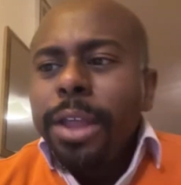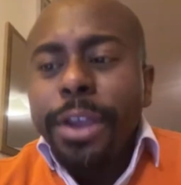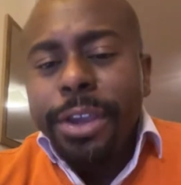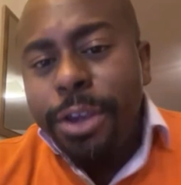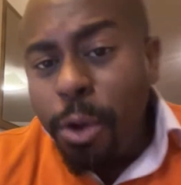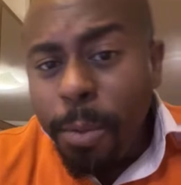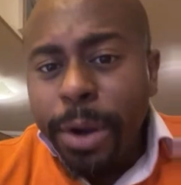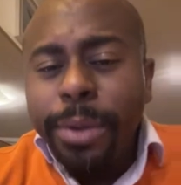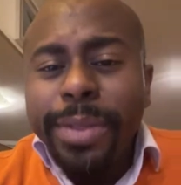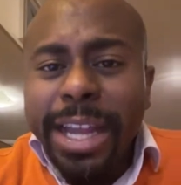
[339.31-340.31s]
the
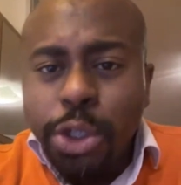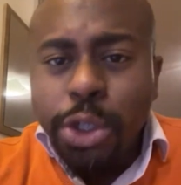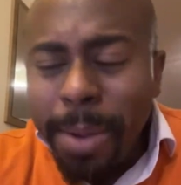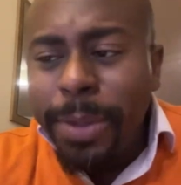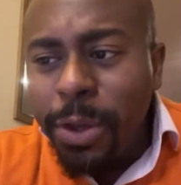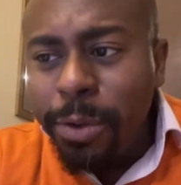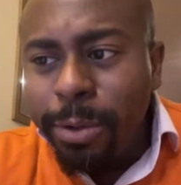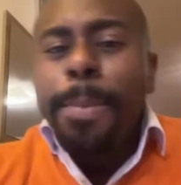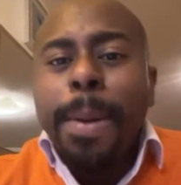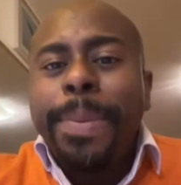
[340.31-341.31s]
humor that Trump
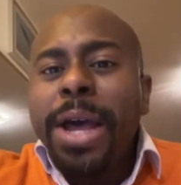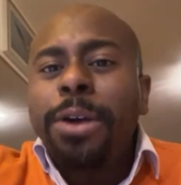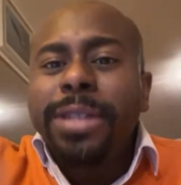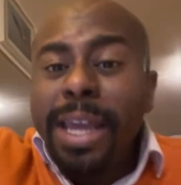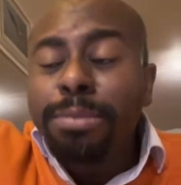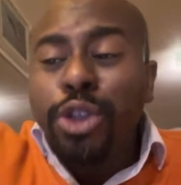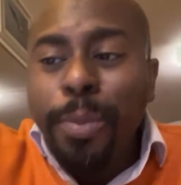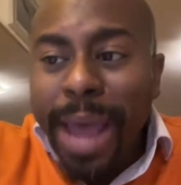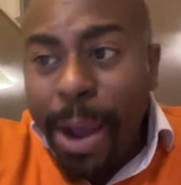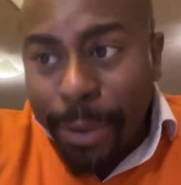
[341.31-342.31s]
used propelled him to
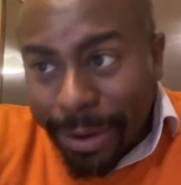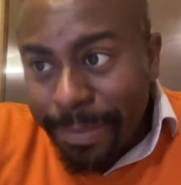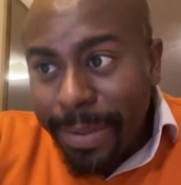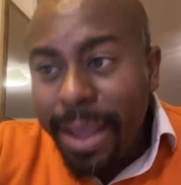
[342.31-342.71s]
power.